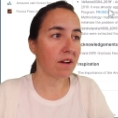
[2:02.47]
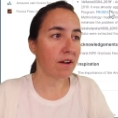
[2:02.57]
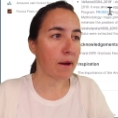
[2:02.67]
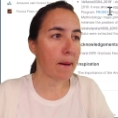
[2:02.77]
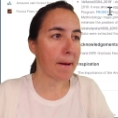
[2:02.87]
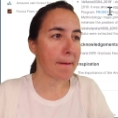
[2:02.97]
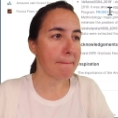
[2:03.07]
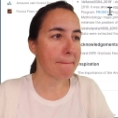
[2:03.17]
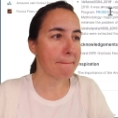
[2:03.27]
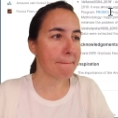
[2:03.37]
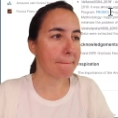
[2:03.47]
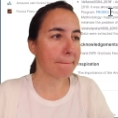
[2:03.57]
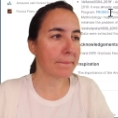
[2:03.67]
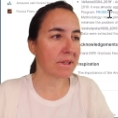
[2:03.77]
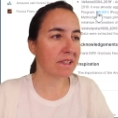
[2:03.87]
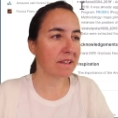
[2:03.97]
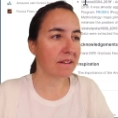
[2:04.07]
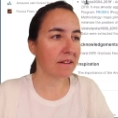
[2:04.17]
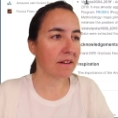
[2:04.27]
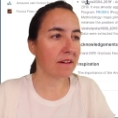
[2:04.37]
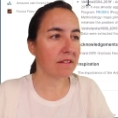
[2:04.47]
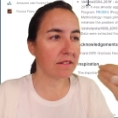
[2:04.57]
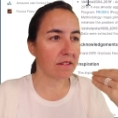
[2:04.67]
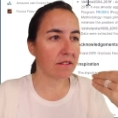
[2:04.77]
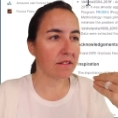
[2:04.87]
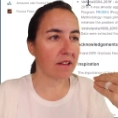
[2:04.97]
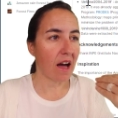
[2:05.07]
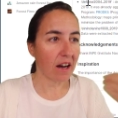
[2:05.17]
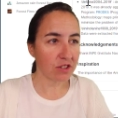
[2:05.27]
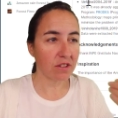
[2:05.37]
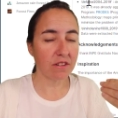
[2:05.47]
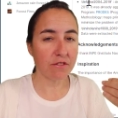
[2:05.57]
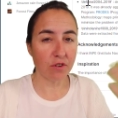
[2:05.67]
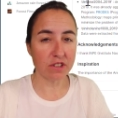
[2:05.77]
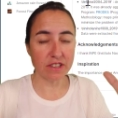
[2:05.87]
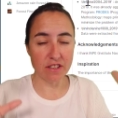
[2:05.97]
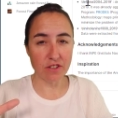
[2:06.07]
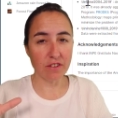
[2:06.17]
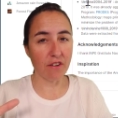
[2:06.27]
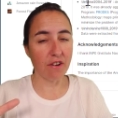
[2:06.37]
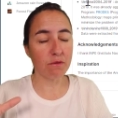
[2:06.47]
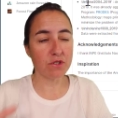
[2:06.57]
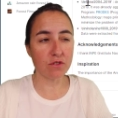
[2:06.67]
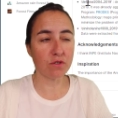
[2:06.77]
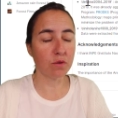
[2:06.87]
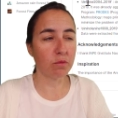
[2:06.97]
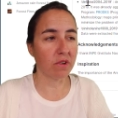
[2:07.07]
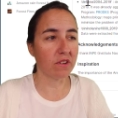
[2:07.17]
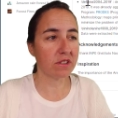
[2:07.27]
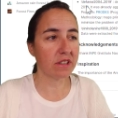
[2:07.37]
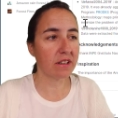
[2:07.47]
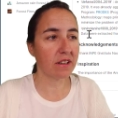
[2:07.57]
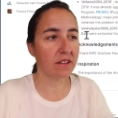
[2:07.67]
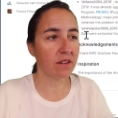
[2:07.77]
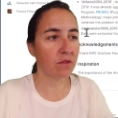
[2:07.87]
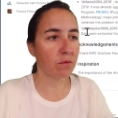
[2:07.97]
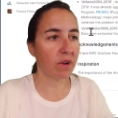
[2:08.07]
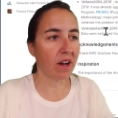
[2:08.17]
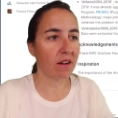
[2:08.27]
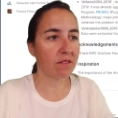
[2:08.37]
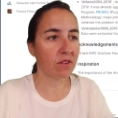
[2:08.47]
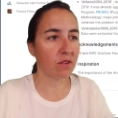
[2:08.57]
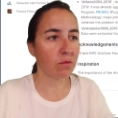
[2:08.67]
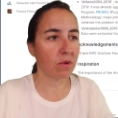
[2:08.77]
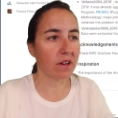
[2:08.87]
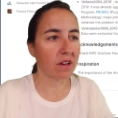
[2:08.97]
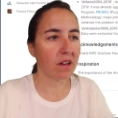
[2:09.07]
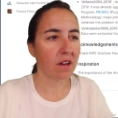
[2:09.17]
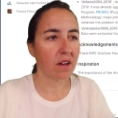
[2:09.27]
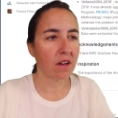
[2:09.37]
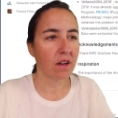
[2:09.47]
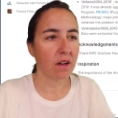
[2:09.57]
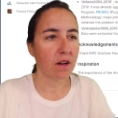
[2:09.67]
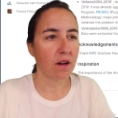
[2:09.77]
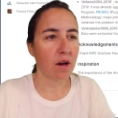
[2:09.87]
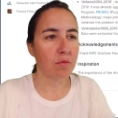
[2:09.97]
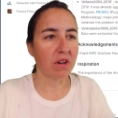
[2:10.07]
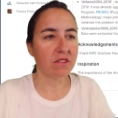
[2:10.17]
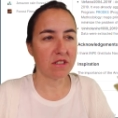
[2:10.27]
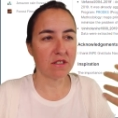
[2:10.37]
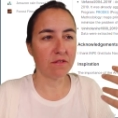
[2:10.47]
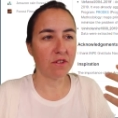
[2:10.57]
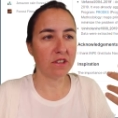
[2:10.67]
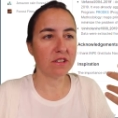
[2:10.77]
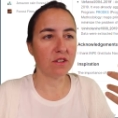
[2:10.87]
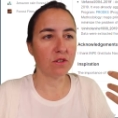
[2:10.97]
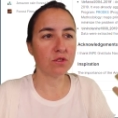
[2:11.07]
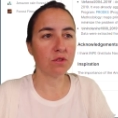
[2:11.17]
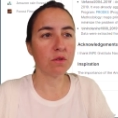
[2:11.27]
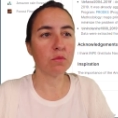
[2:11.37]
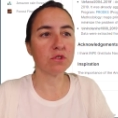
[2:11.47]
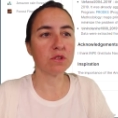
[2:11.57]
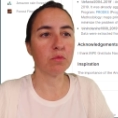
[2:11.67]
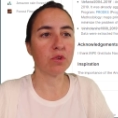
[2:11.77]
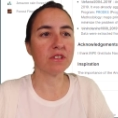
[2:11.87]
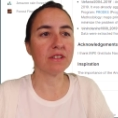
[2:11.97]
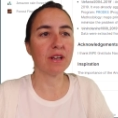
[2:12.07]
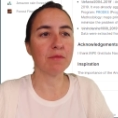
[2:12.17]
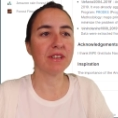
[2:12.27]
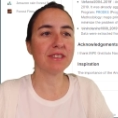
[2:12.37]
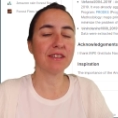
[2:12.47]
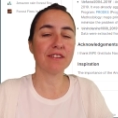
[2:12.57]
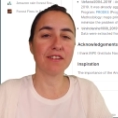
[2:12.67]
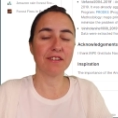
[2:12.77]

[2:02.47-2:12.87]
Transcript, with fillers: um, the the actual deforestation area, which is super interesting. And then we have another one about the severity of two of the most important climatic